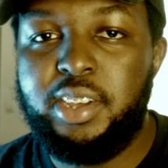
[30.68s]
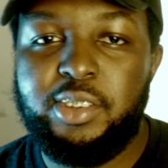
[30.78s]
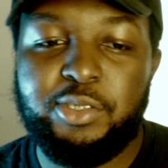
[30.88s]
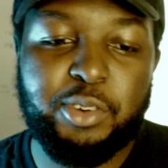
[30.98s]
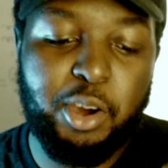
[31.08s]

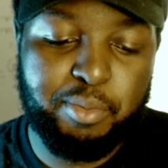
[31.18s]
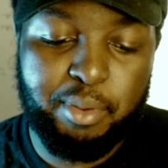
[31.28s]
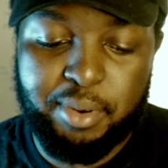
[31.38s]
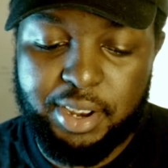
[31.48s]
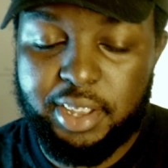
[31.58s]
So I'll be
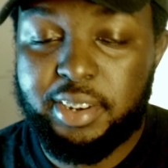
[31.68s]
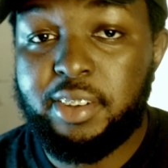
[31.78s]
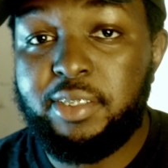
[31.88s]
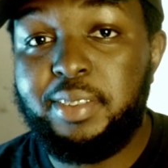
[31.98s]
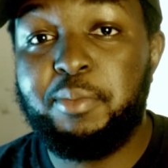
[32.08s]
breaking
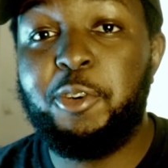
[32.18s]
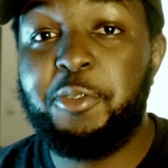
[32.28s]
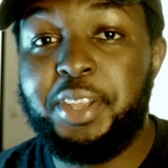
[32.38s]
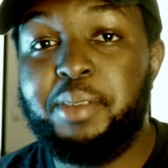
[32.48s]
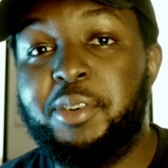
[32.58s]
down some
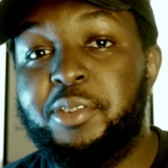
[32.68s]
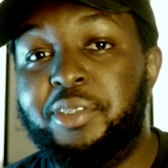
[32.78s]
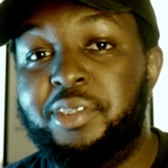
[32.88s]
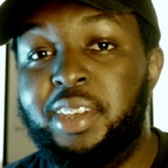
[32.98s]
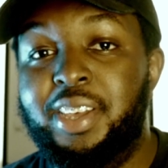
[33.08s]
cold
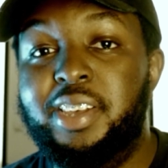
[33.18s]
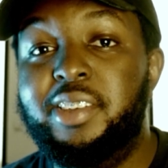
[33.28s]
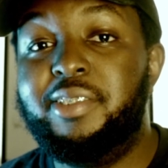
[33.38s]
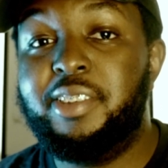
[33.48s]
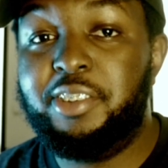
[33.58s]
emails
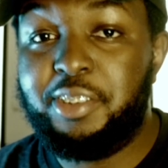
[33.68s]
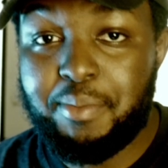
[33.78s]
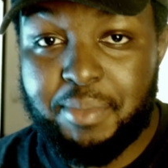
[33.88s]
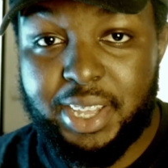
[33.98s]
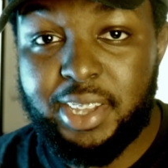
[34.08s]
sent to
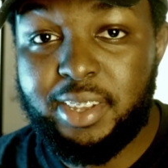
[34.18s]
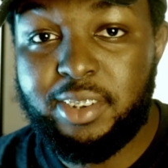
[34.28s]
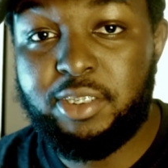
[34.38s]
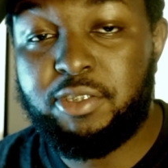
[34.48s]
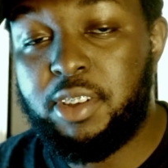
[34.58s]
me
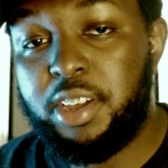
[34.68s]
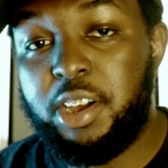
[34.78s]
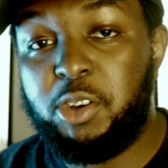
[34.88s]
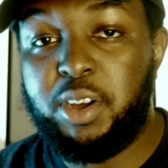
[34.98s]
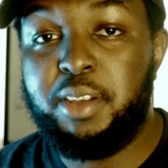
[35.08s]
to try
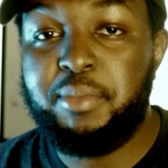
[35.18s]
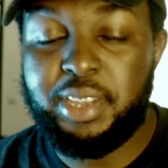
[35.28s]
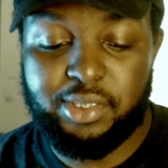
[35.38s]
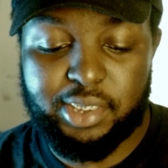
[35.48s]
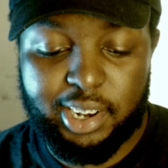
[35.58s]
acquire
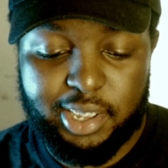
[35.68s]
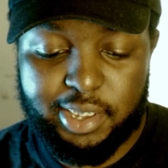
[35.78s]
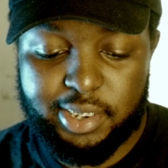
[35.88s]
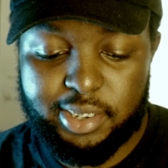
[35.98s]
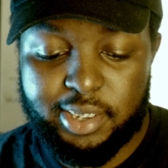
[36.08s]
me as a
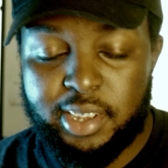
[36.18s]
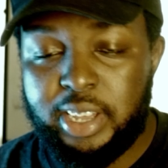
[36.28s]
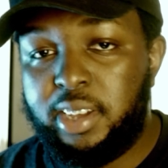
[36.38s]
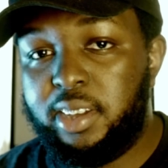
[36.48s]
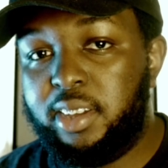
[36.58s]
client.
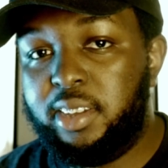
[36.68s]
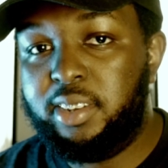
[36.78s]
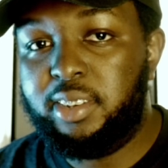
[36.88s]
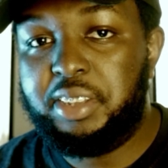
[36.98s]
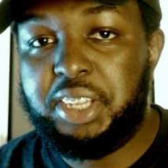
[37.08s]

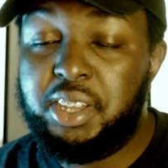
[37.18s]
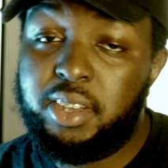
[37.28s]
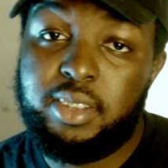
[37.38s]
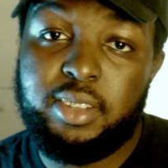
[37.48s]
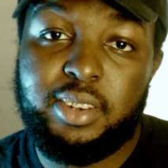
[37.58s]
And
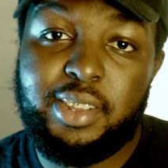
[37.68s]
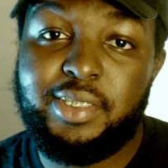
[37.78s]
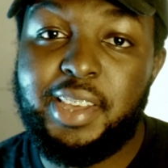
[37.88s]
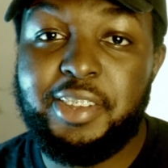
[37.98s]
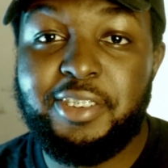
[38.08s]
yeah,
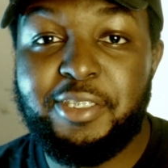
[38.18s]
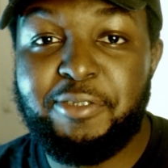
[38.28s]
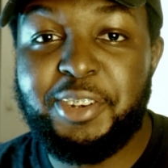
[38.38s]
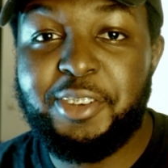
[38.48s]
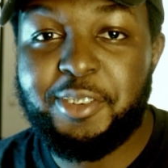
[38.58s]
let's get into the
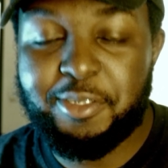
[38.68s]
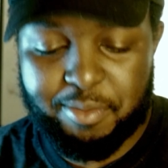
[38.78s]
video.